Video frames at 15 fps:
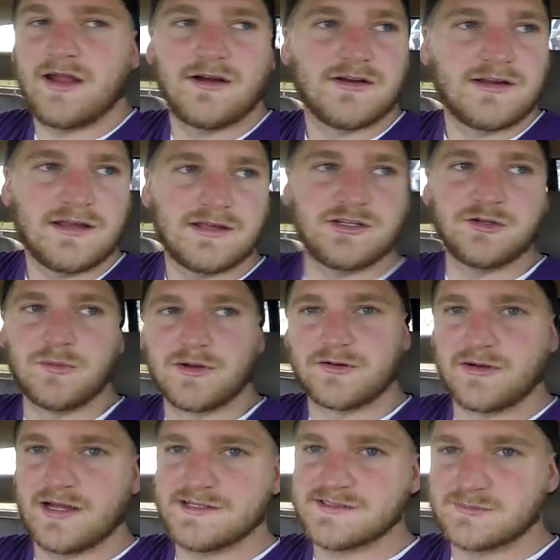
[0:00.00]
area and you want to
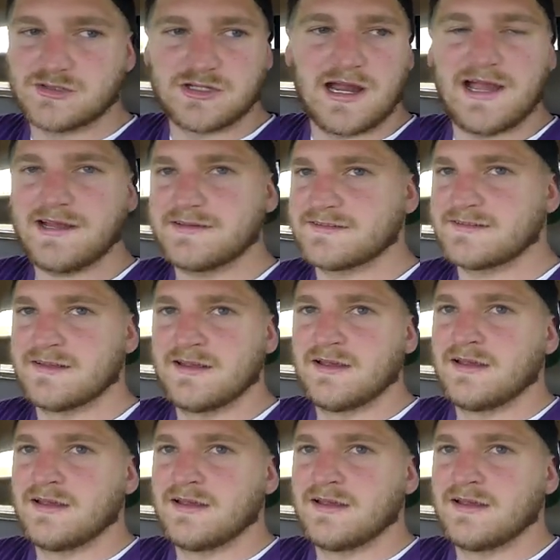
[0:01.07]
ride some tracks,